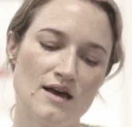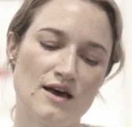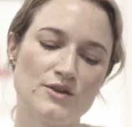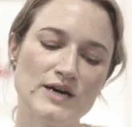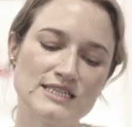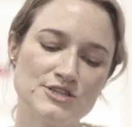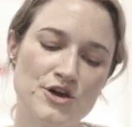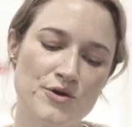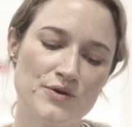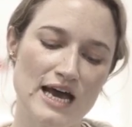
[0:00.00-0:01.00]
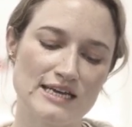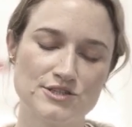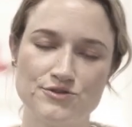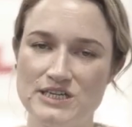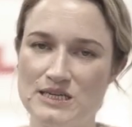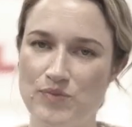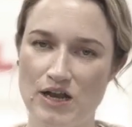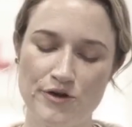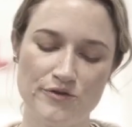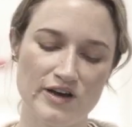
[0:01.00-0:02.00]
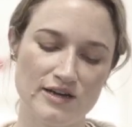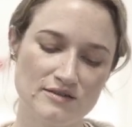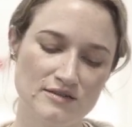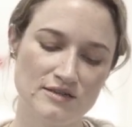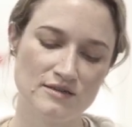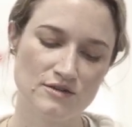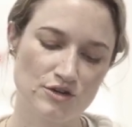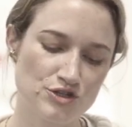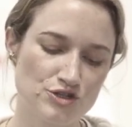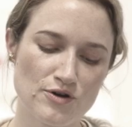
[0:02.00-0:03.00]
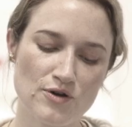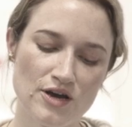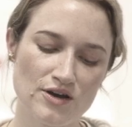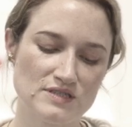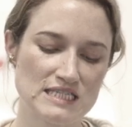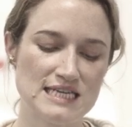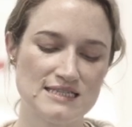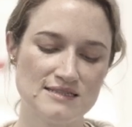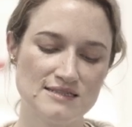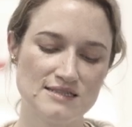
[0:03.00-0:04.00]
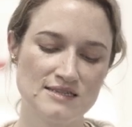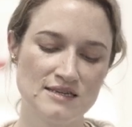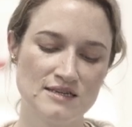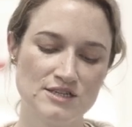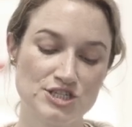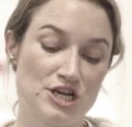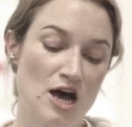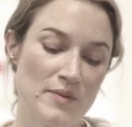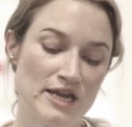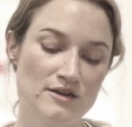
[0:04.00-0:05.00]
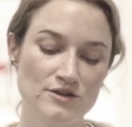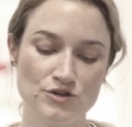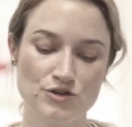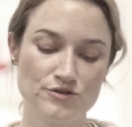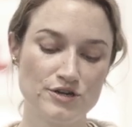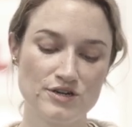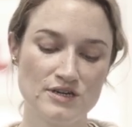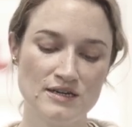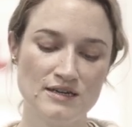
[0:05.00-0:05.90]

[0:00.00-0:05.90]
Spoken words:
Otherwise known as Green Plover, Controller of Seasons, Shaman, Crook,